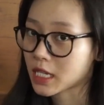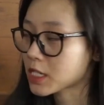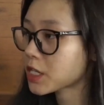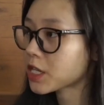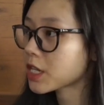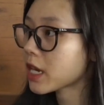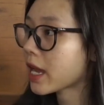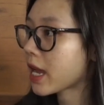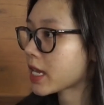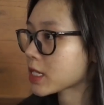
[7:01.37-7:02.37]
center
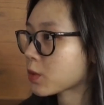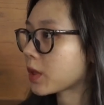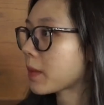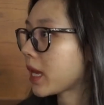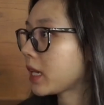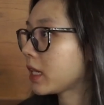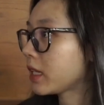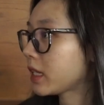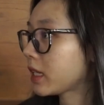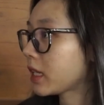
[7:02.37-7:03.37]
has remained
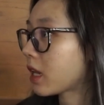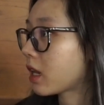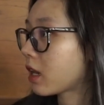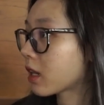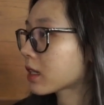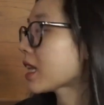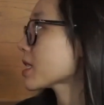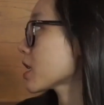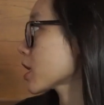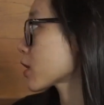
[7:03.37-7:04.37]
the
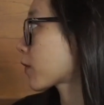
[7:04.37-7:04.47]
classes